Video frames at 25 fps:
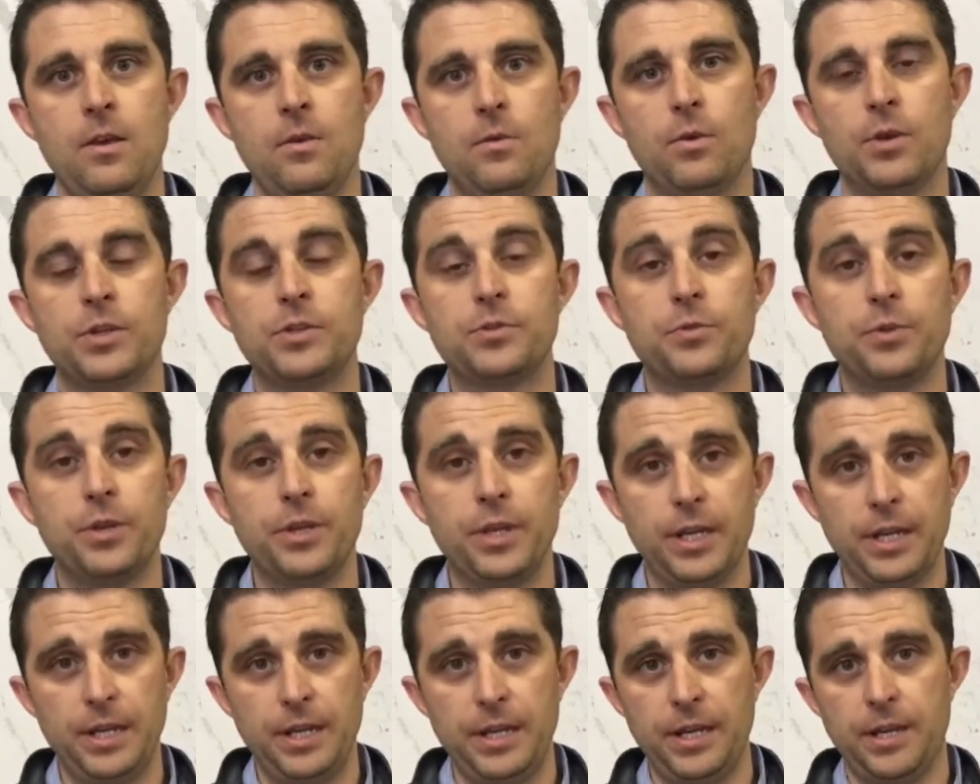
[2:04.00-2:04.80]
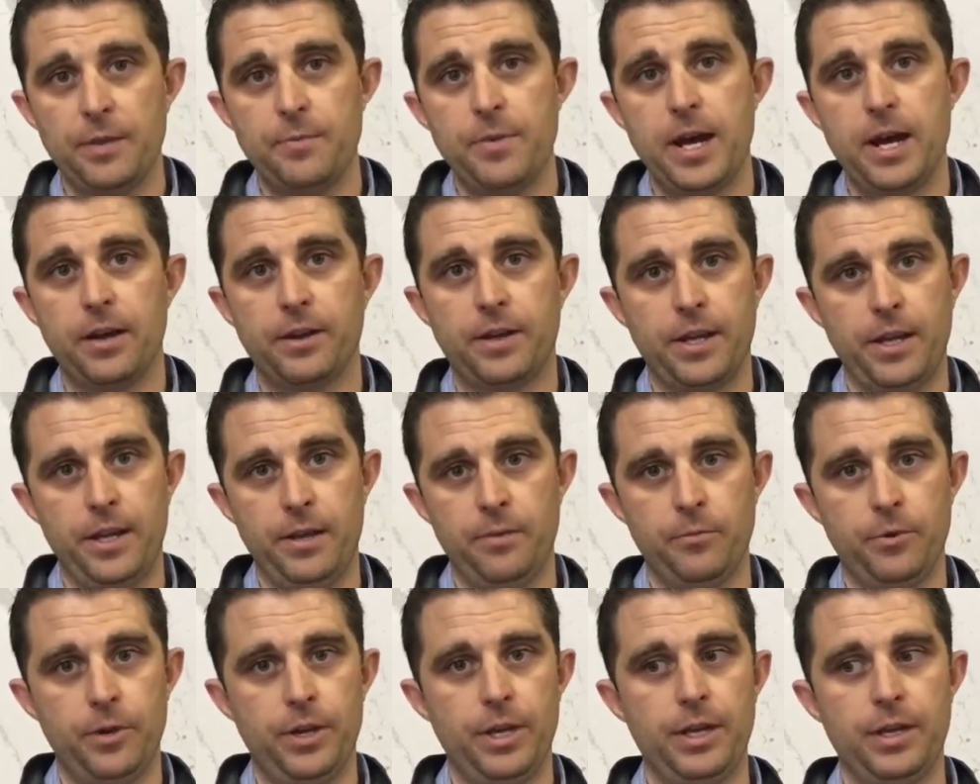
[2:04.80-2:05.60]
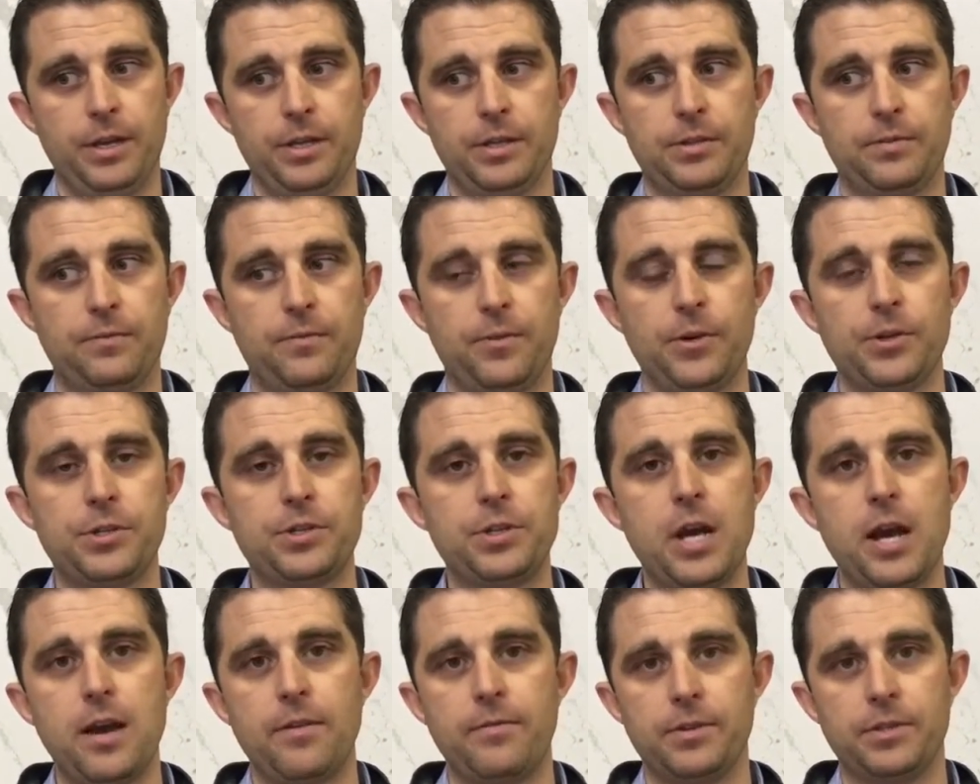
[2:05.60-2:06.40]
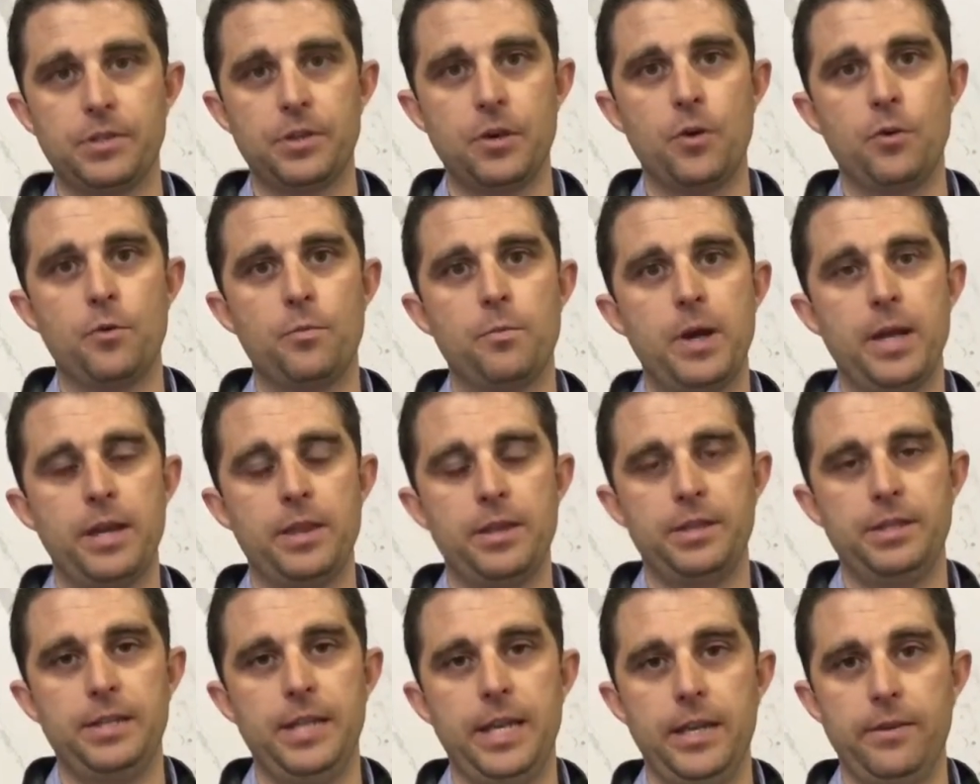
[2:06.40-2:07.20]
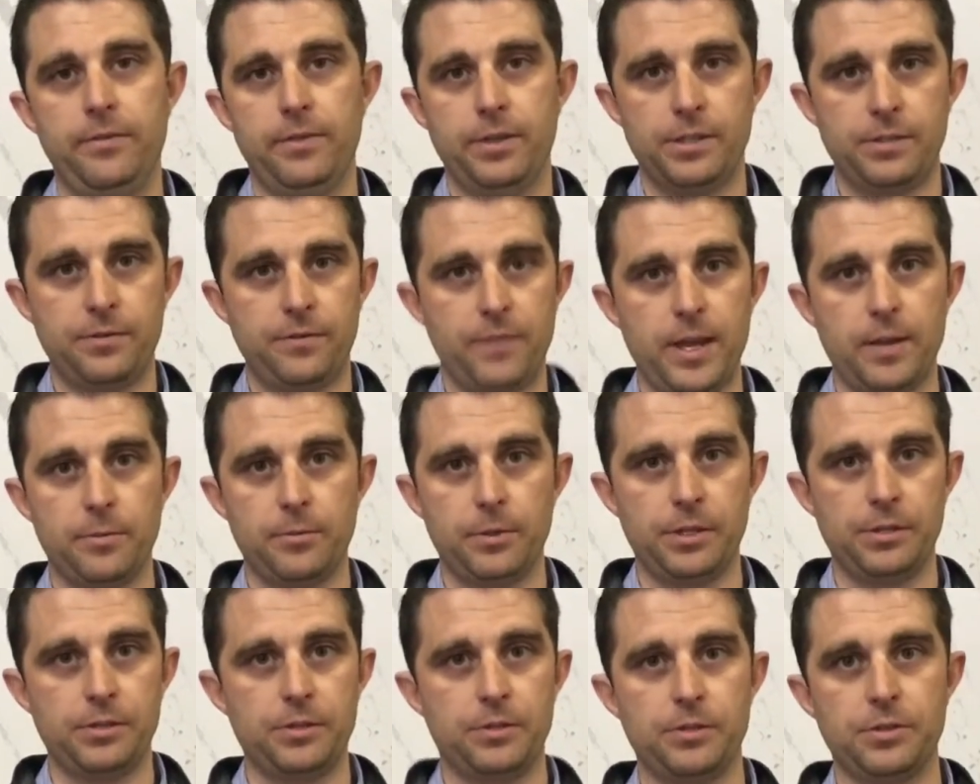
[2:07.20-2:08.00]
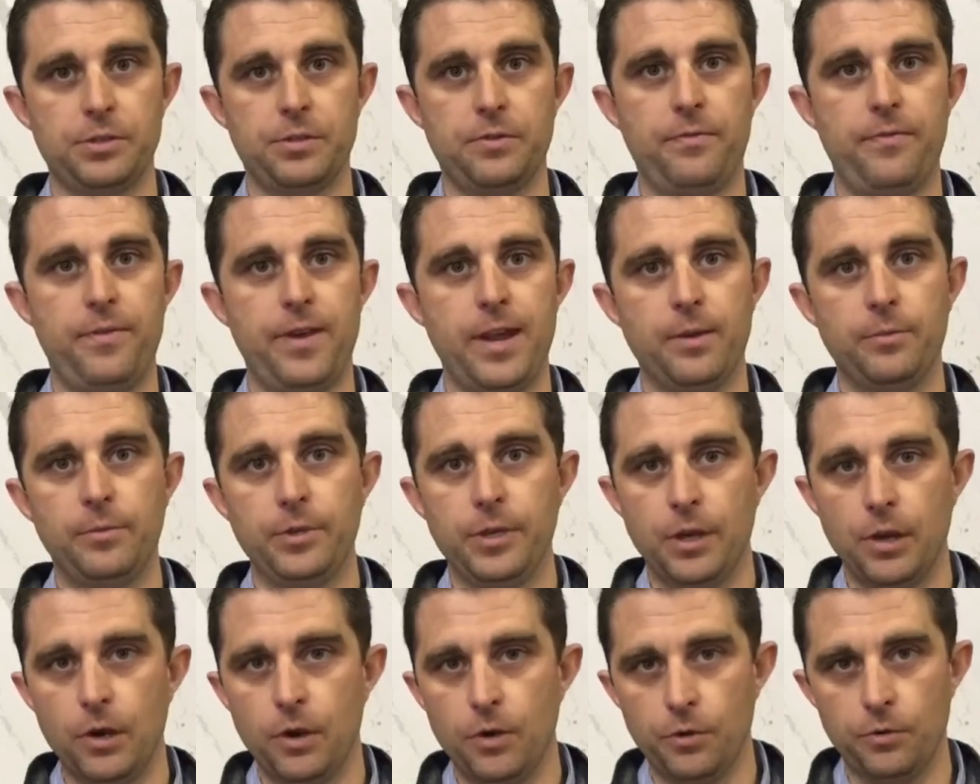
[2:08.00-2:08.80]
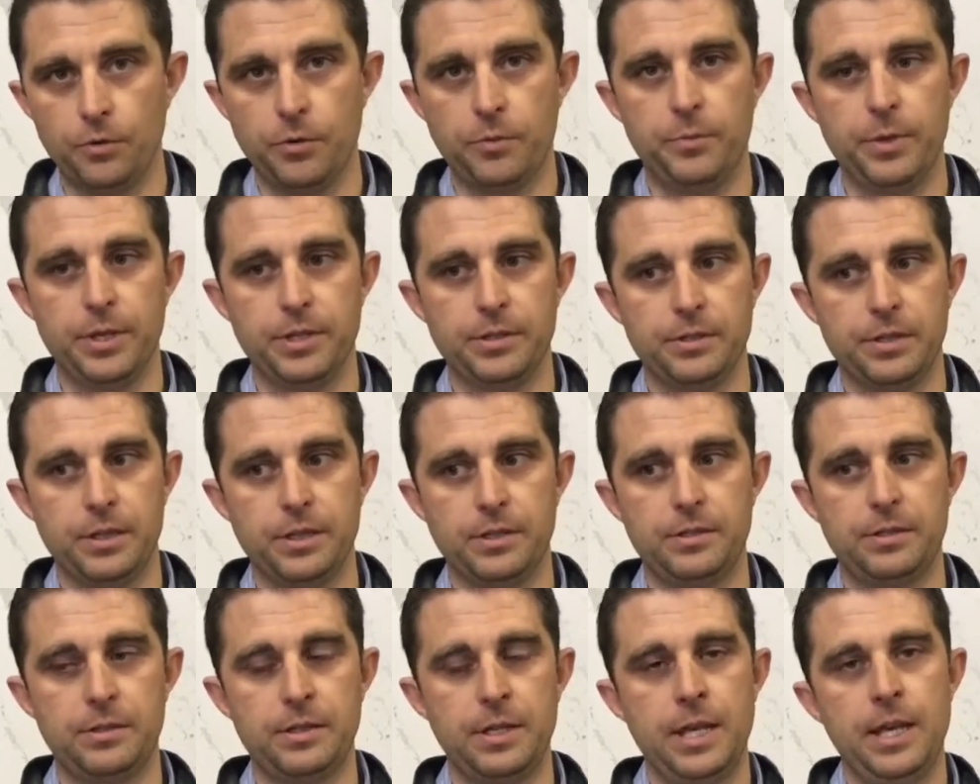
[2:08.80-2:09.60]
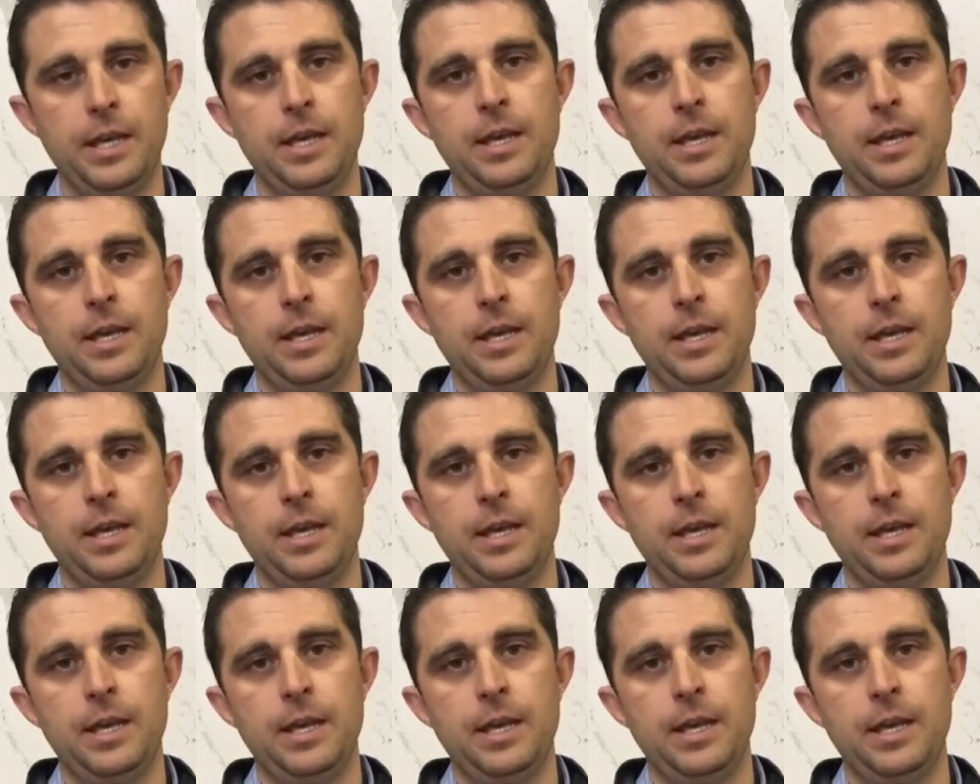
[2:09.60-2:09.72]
What's really neat about Cambria is, first off, it's owned by the Davis family, so it's a family-owned business.